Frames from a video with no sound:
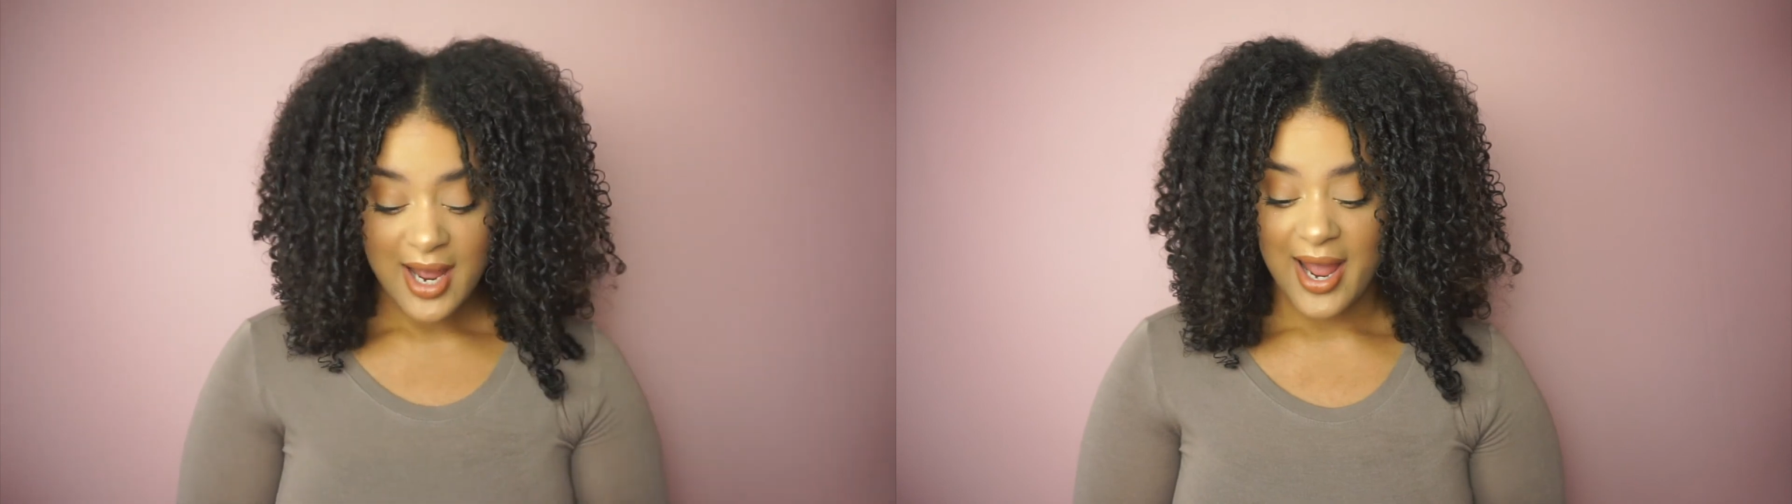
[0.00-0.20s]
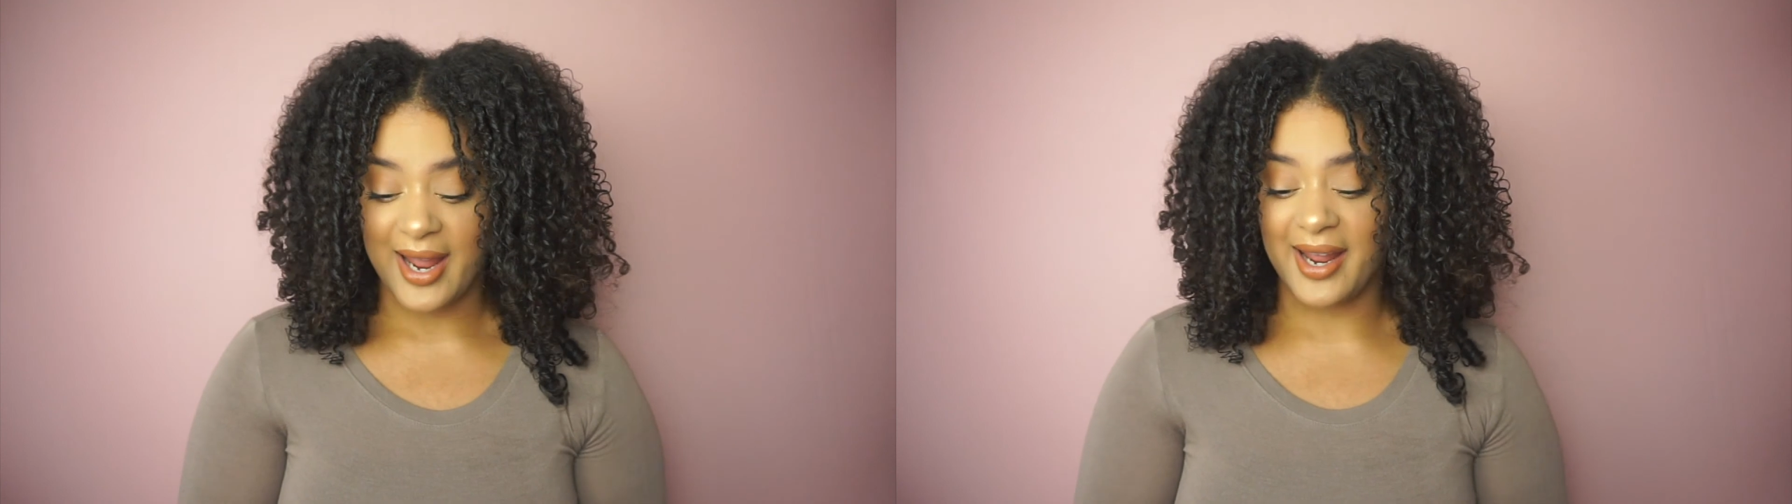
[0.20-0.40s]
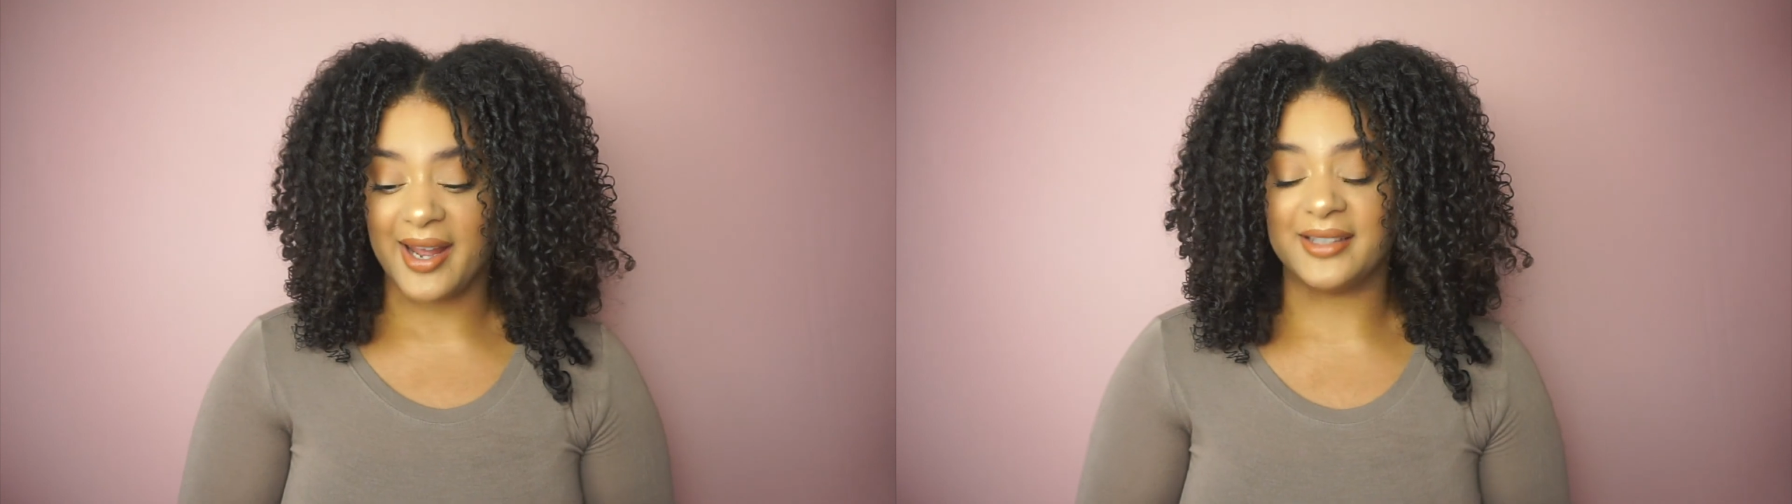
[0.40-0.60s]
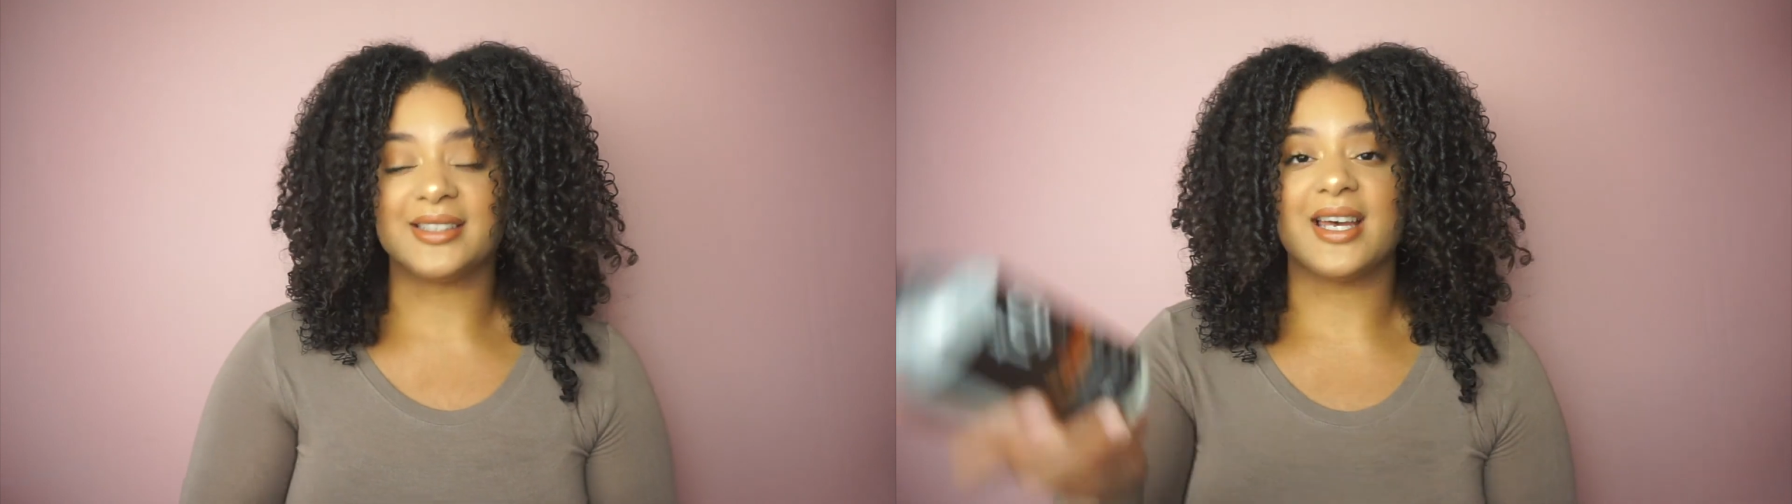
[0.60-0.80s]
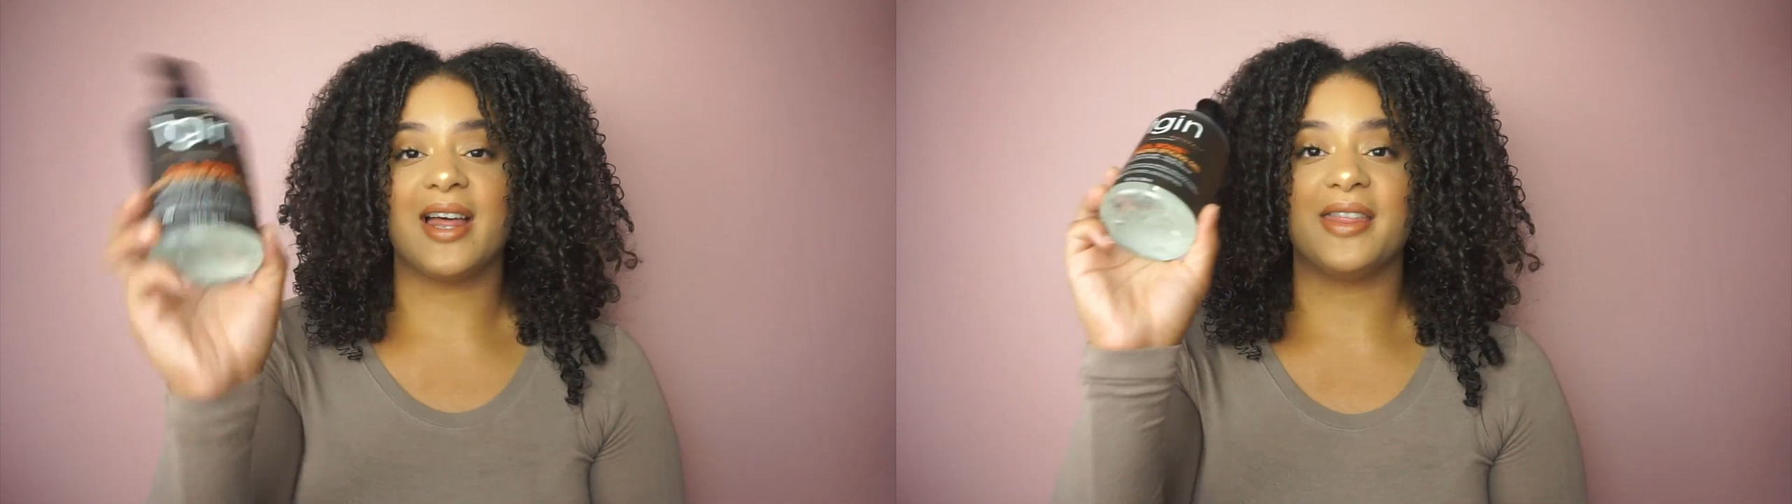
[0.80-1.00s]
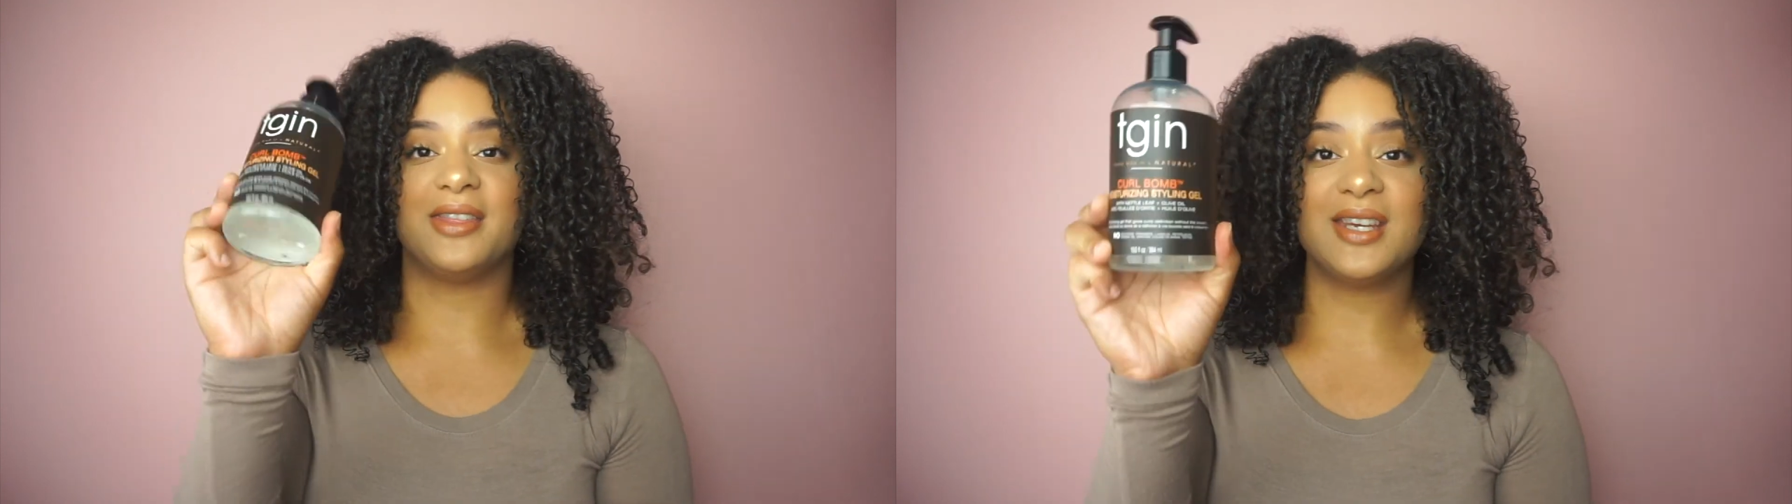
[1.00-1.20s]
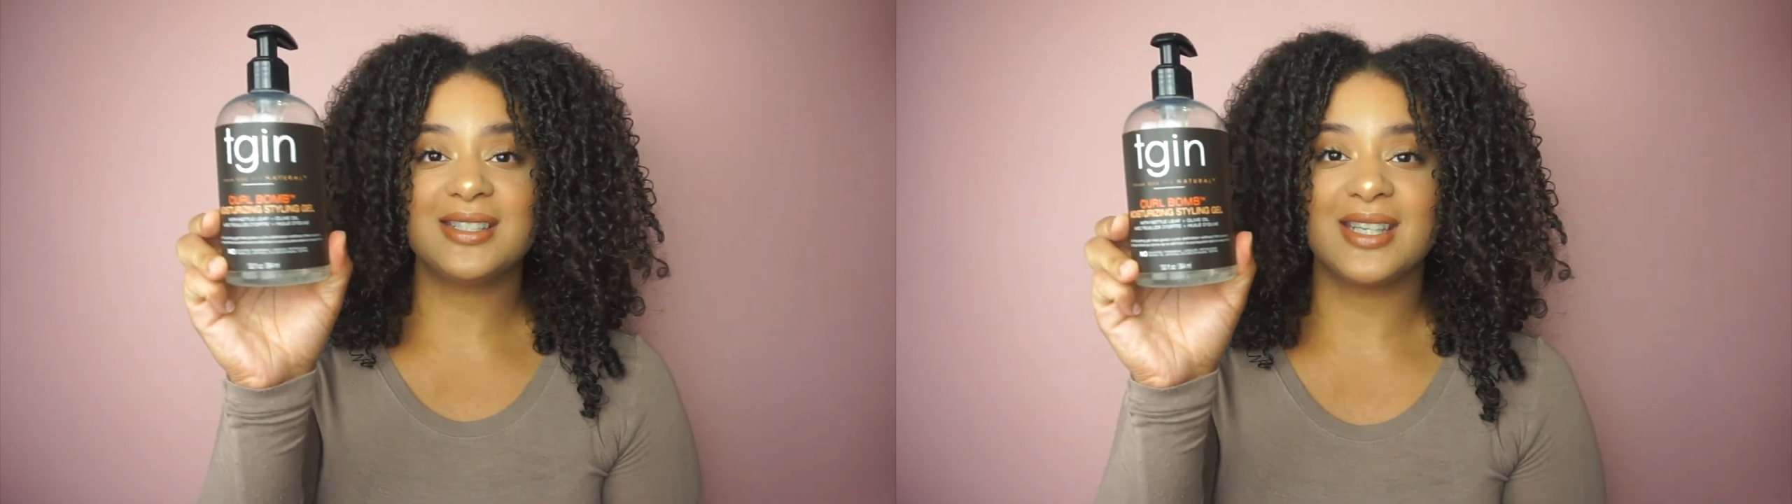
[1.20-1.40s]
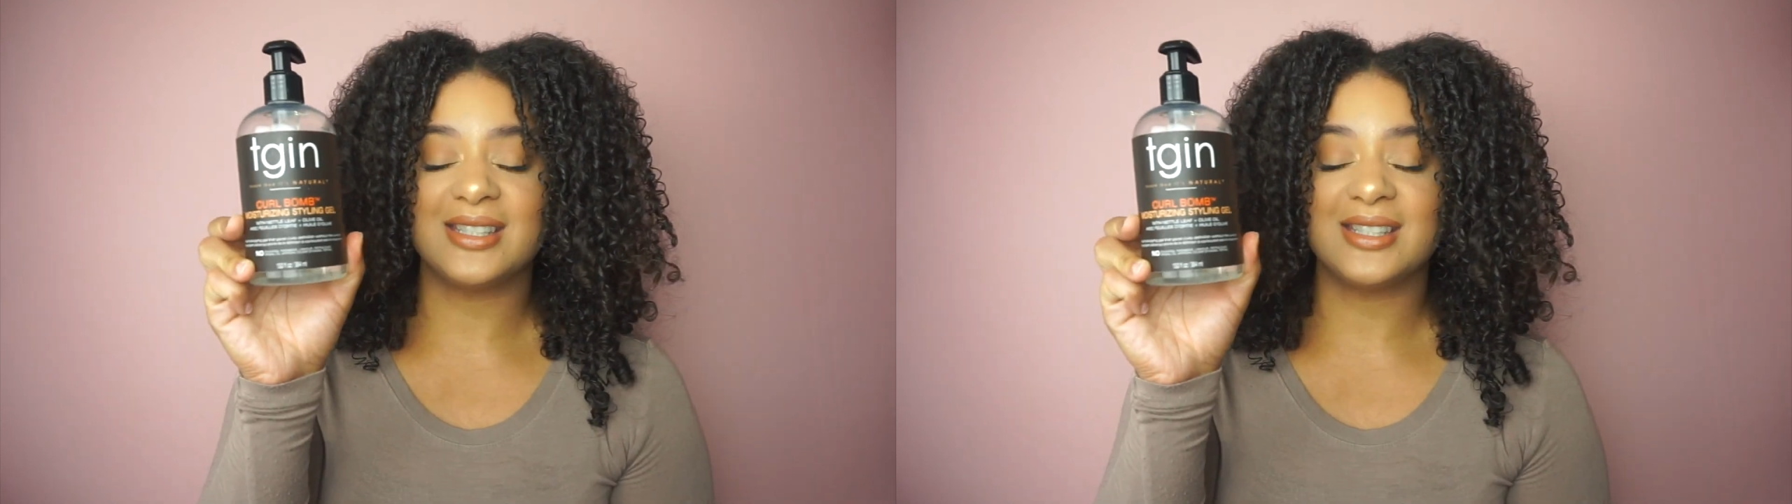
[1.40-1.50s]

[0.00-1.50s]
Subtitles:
And this